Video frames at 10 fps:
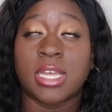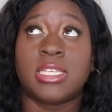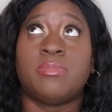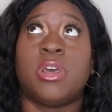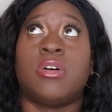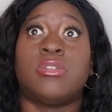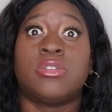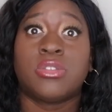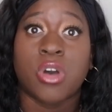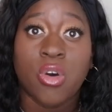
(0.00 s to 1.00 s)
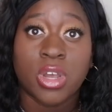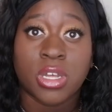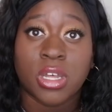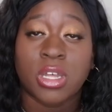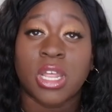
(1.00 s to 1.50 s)
It smells so
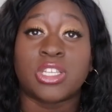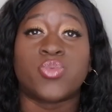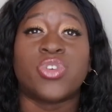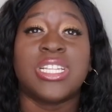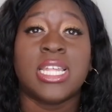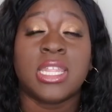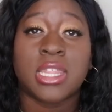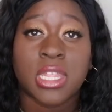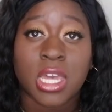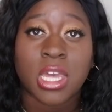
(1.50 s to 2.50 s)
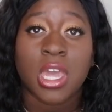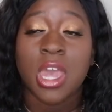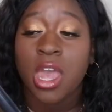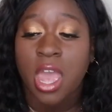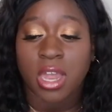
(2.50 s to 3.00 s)
good. It's really thick
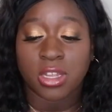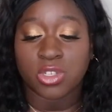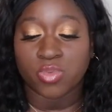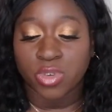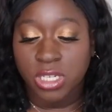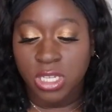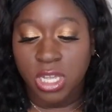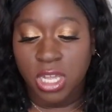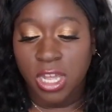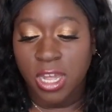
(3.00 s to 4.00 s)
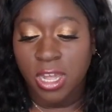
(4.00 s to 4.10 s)
and it's really